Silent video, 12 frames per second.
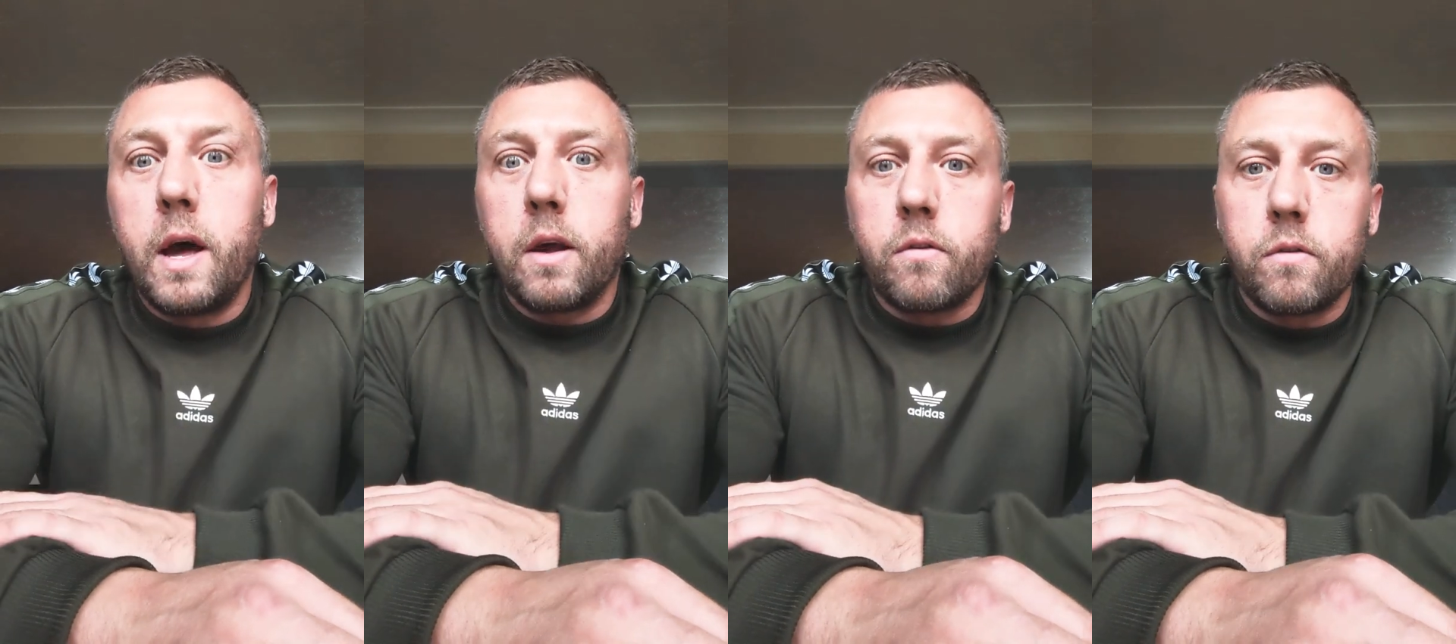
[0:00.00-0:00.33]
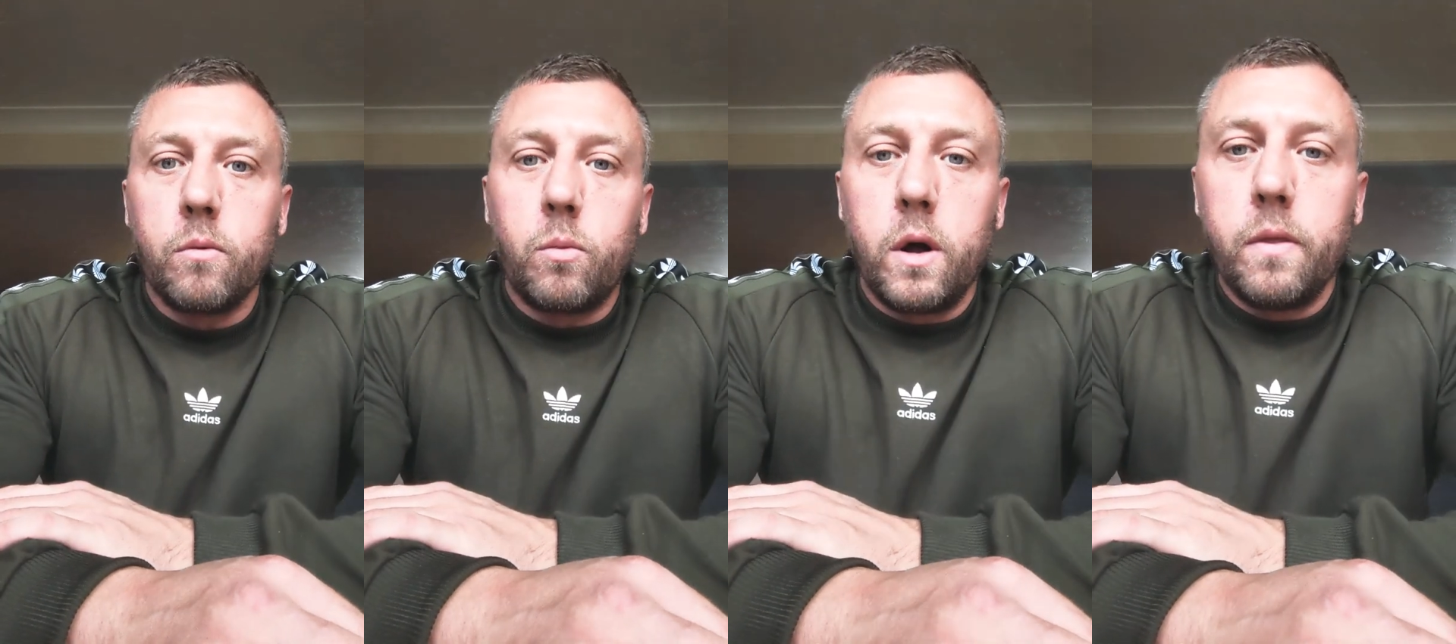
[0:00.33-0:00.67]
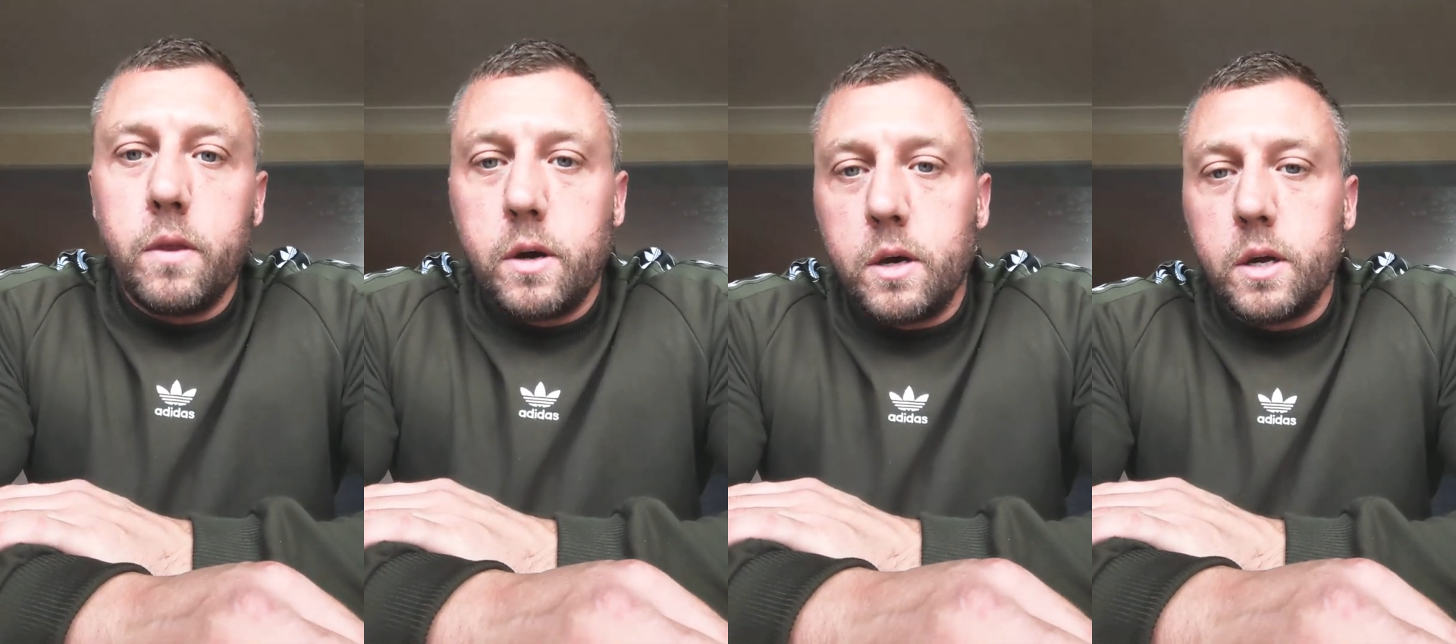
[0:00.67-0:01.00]
That's the
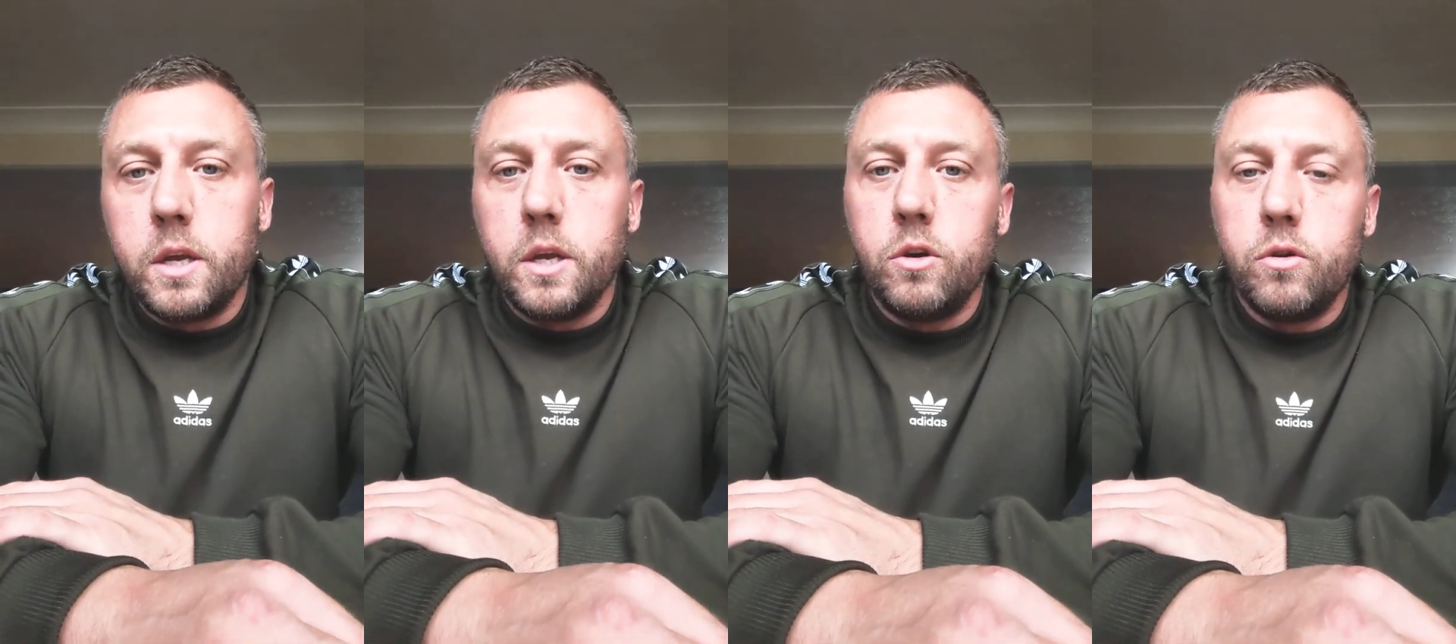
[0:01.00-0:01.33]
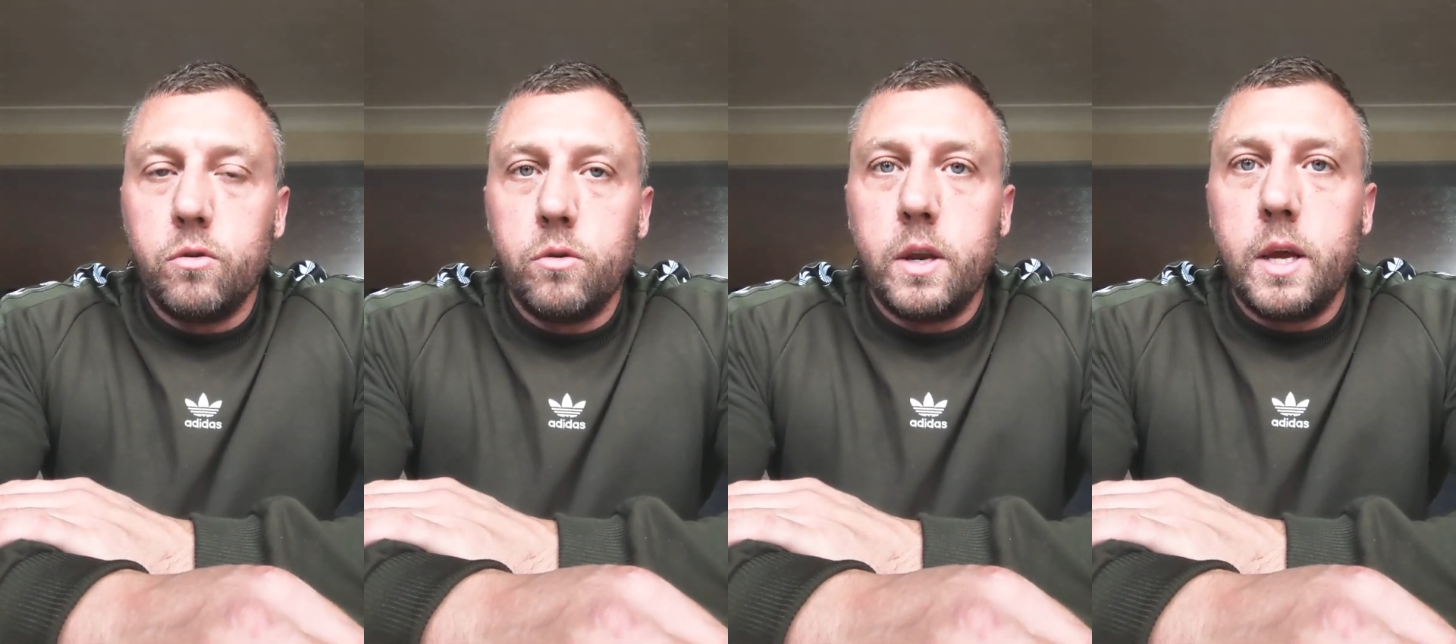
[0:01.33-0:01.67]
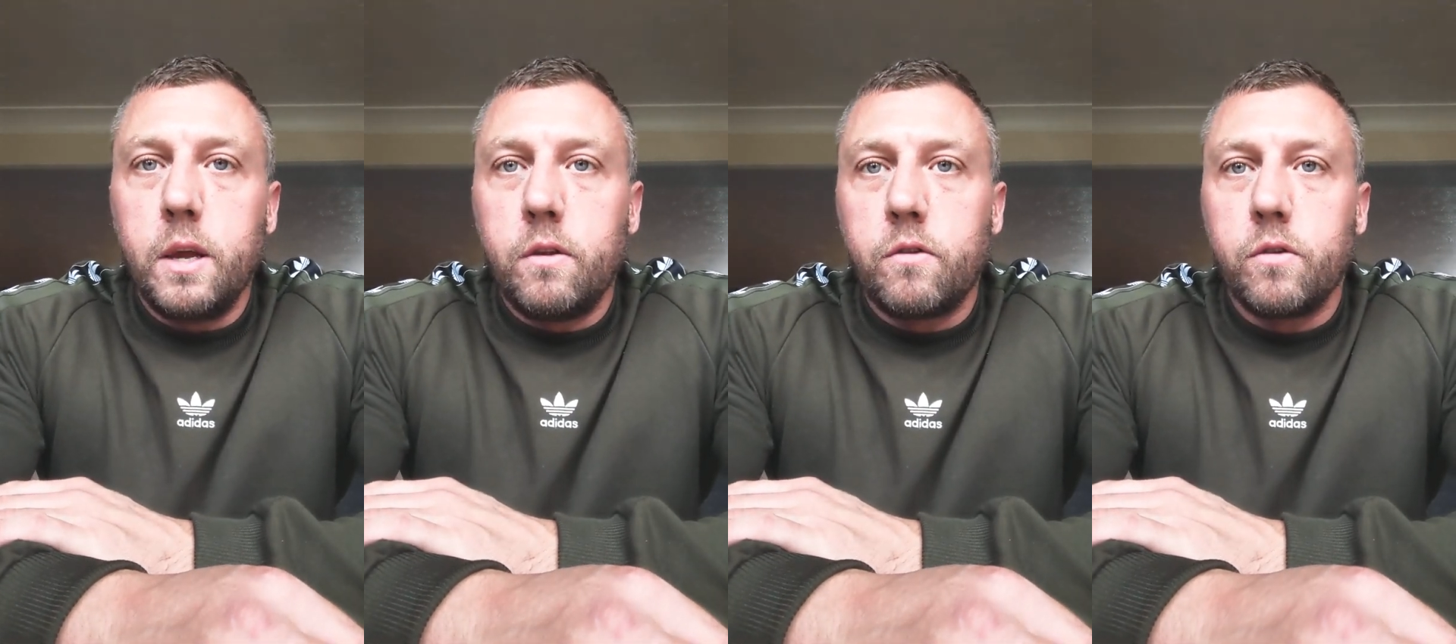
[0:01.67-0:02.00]
one that you
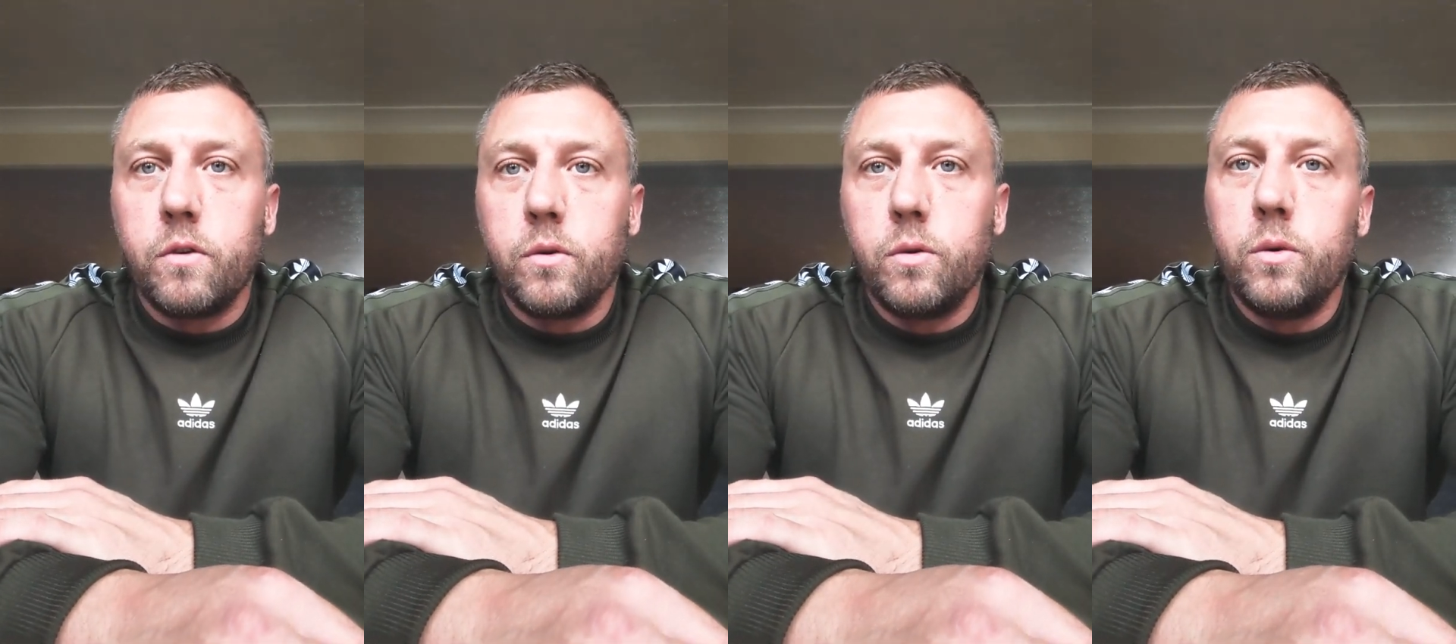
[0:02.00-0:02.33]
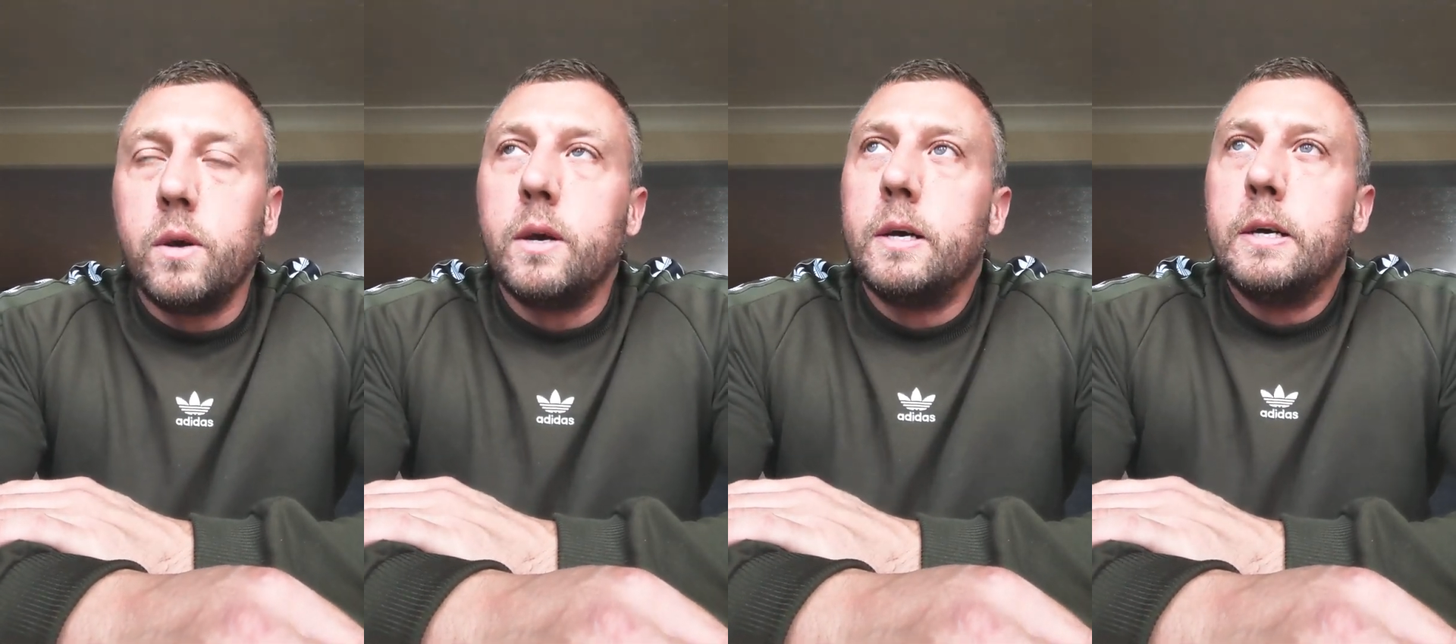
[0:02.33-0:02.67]
need to,